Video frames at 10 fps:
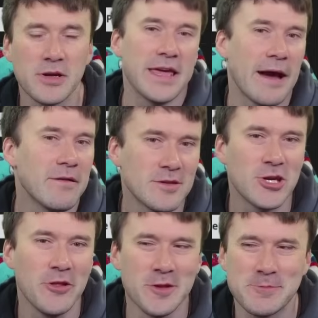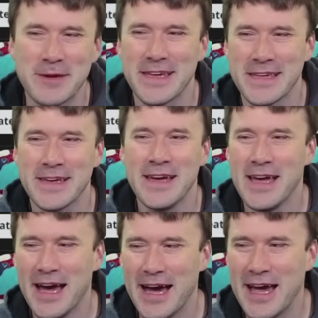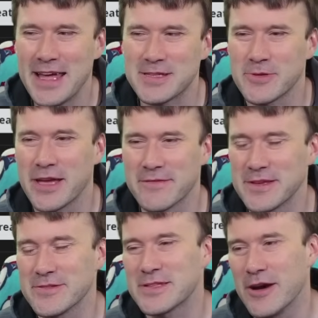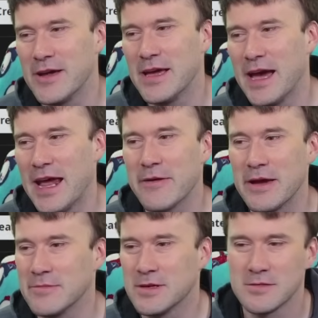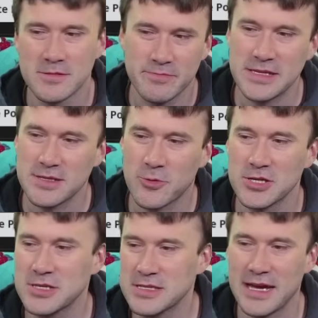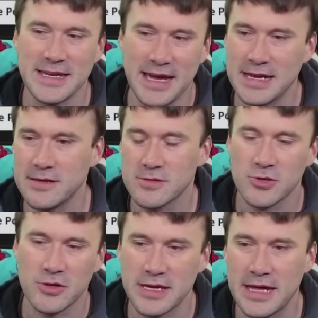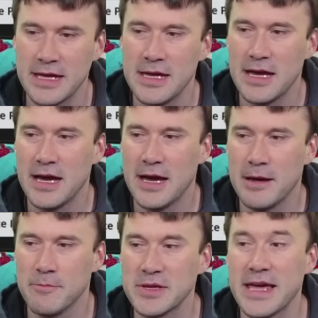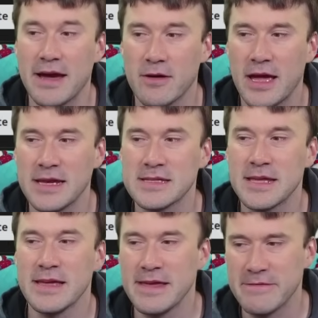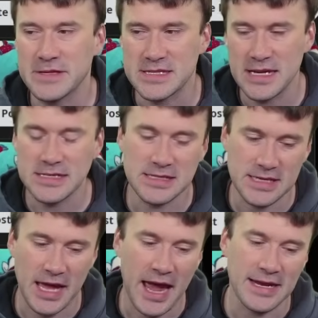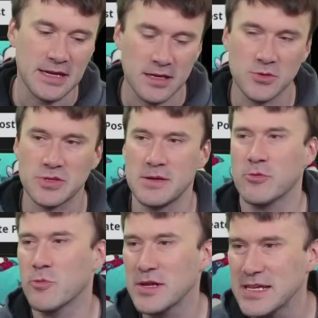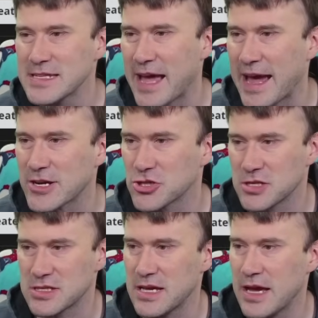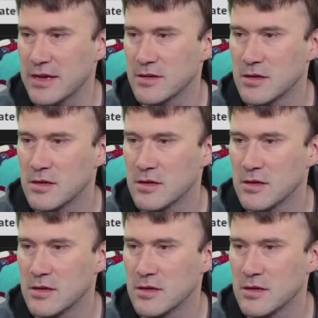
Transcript: But yeah, generally speaking, uh, that's what you have to do. So anyway, basic questions. I get it. Totally get it. Uh, but yeah, and if it says it's adding on to his hit point, what does it actually say?